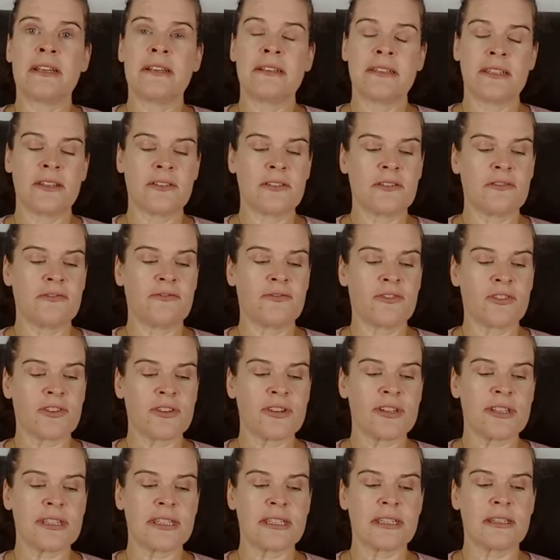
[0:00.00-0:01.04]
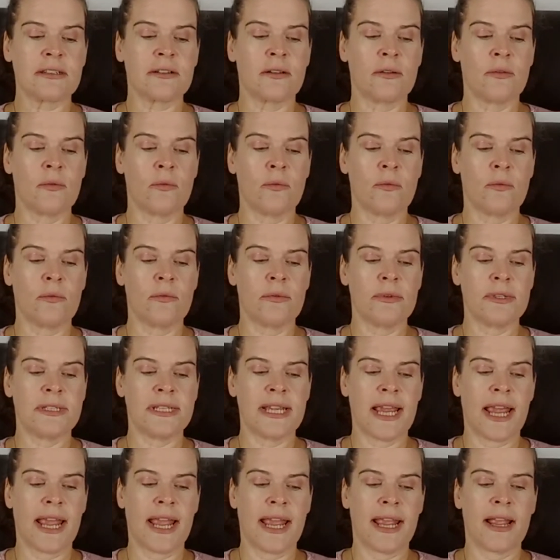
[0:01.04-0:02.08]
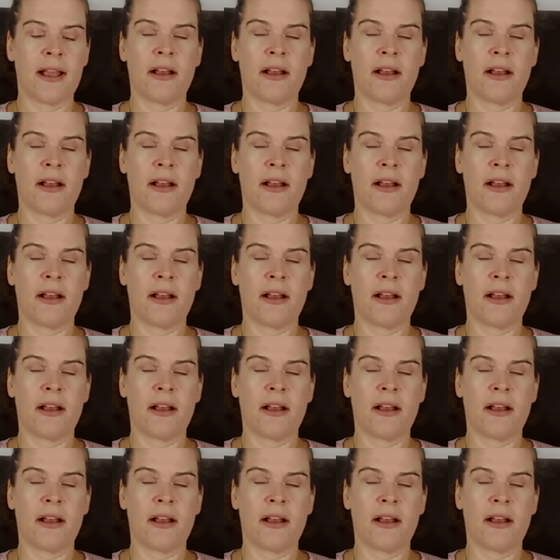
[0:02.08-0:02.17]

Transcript: So the first day,